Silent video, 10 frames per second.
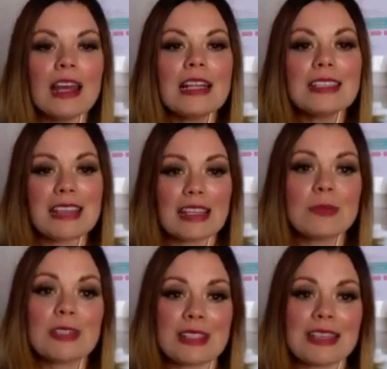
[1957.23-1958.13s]

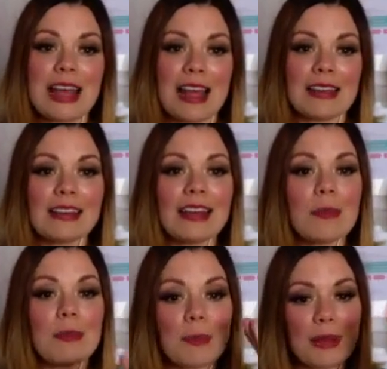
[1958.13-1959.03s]
desperate to sell,
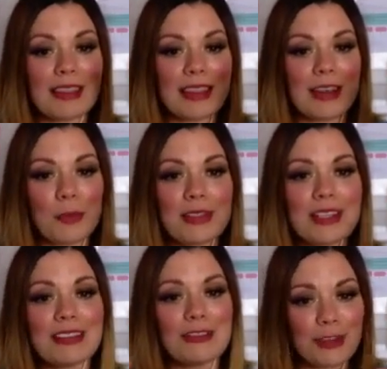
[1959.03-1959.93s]
but they're open
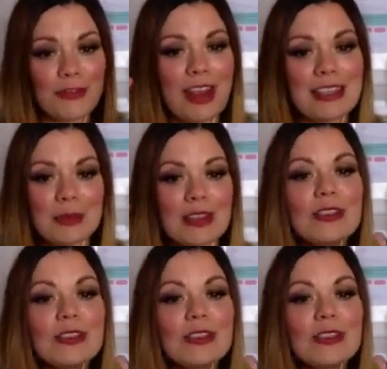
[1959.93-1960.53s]
to rent as well.